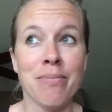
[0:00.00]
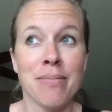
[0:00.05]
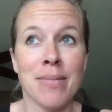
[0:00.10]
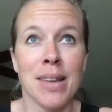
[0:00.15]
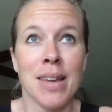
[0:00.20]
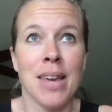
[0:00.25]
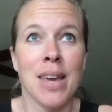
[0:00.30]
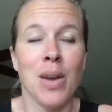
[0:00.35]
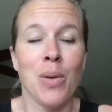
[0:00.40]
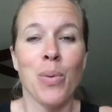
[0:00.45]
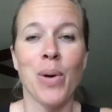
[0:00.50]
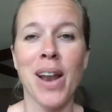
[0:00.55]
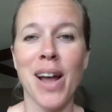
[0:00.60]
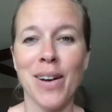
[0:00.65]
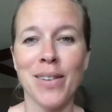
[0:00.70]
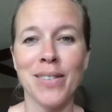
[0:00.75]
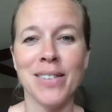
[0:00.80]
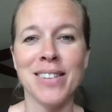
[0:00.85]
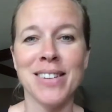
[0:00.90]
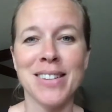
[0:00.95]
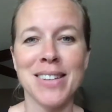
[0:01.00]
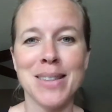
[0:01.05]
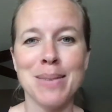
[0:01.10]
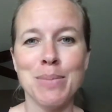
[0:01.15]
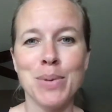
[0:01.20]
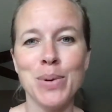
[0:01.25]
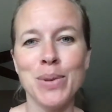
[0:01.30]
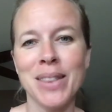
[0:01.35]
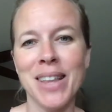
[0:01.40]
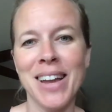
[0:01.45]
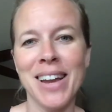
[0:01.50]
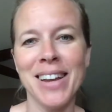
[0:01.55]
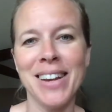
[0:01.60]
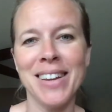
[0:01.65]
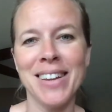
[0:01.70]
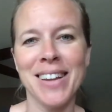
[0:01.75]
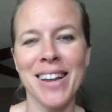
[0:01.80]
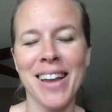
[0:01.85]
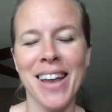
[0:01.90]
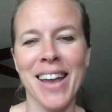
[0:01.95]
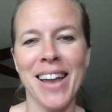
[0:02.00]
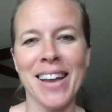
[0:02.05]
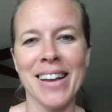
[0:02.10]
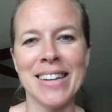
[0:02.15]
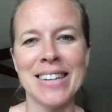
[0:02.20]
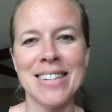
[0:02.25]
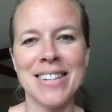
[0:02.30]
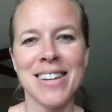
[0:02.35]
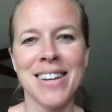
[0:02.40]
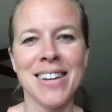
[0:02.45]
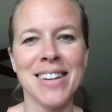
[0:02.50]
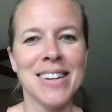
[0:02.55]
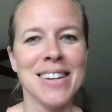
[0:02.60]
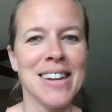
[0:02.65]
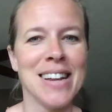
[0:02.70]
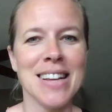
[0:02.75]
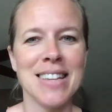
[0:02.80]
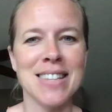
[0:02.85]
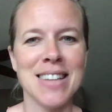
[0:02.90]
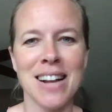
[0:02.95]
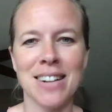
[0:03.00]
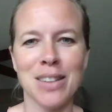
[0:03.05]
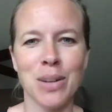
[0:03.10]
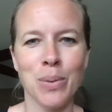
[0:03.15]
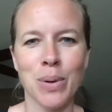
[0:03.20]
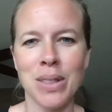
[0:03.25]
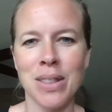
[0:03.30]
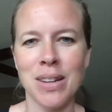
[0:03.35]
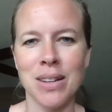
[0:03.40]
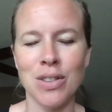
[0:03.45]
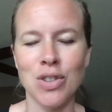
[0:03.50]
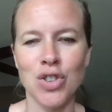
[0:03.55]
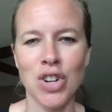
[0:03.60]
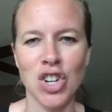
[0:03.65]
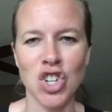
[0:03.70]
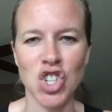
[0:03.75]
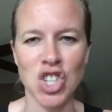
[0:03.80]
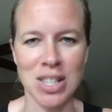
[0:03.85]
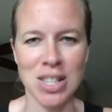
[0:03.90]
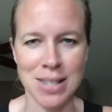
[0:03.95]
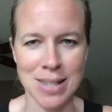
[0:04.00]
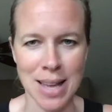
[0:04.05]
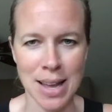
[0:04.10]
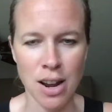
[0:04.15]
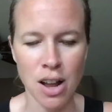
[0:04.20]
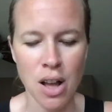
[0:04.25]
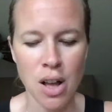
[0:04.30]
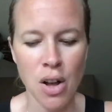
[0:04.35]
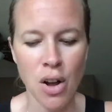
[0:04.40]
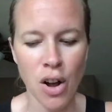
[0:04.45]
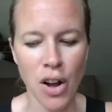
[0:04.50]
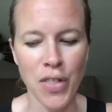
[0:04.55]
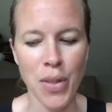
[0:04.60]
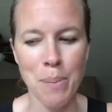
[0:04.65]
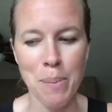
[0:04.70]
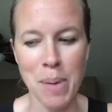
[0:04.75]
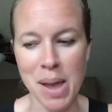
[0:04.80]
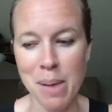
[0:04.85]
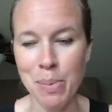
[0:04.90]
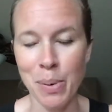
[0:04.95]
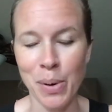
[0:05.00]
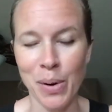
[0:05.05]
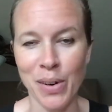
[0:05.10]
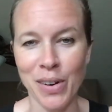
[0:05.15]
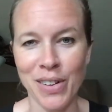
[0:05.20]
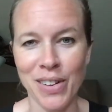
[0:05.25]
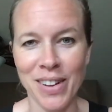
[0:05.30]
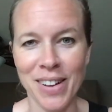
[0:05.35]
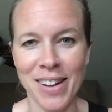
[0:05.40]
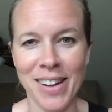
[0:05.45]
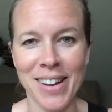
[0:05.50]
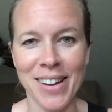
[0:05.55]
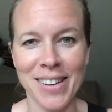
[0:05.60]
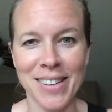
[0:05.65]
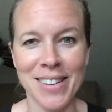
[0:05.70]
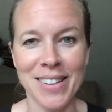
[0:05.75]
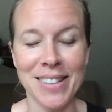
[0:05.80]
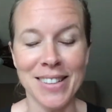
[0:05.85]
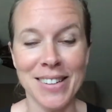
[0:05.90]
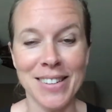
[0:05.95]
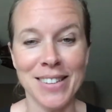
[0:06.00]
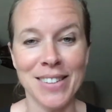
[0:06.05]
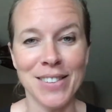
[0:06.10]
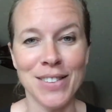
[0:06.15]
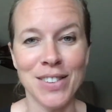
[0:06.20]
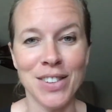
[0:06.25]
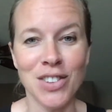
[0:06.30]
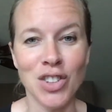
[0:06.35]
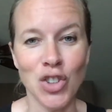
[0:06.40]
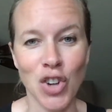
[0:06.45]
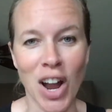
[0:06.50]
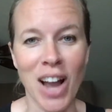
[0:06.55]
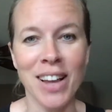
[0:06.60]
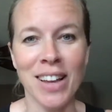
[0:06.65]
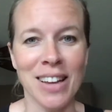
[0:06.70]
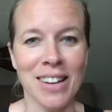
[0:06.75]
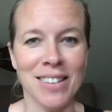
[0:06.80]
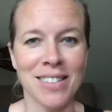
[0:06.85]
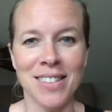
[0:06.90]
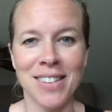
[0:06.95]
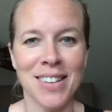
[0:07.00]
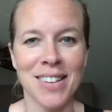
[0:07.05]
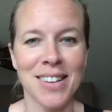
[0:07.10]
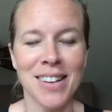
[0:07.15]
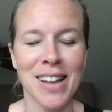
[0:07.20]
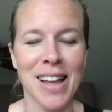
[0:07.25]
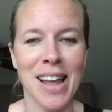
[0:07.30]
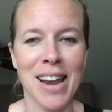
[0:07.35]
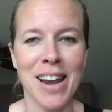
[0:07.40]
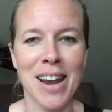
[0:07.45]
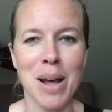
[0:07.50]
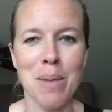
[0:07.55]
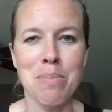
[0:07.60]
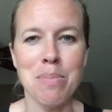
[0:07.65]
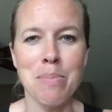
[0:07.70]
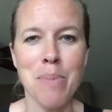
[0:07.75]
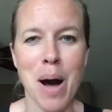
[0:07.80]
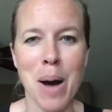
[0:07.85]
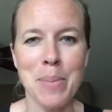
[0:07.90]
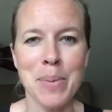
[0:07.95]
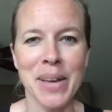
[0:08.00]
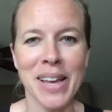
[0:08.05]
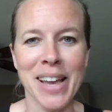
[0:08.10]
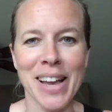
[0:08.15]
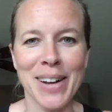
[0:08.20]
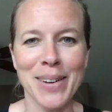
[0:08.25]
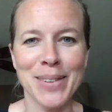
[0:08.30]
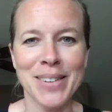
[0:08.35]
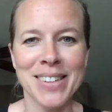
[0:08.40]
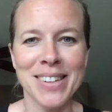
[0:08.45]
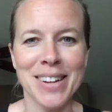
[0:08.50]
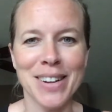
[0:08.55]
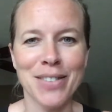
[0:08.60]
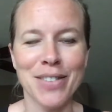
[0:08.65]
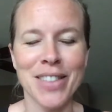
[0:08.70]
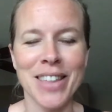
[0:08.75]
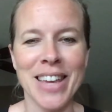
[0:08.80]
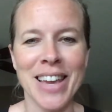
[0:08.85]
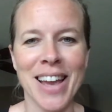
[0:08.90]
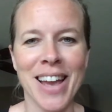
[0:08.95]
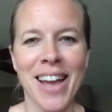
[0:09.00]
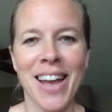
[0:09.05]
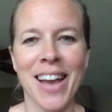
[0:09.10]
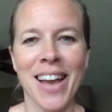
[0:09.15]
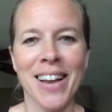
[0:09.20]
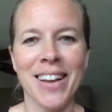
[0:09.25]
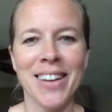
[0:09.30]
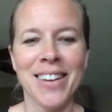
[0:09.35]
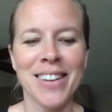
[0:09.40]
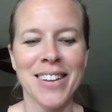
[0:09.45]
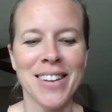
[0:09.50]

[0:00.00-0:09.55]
he went out into the moonlight and did exactly what the instructions said on the paper. And a little dragon ended up popping out of the egg.